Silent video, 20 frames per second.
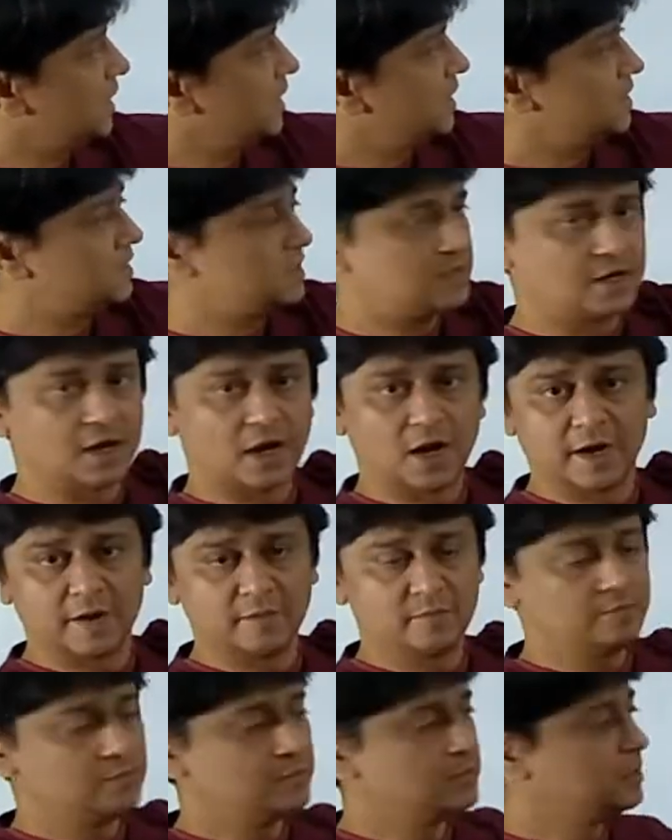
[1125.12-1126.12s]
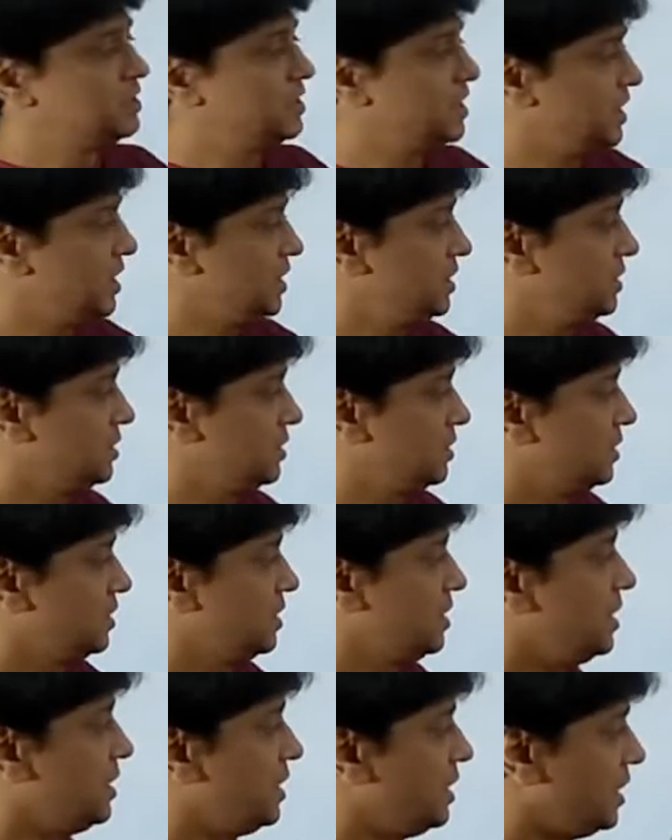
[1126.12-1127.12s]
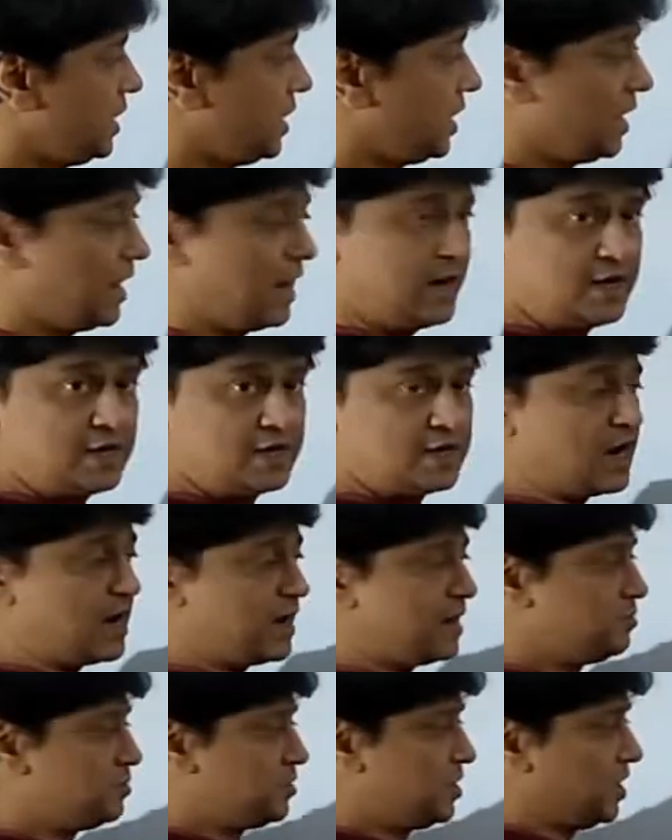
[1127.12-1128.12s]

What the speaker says: at time t. At time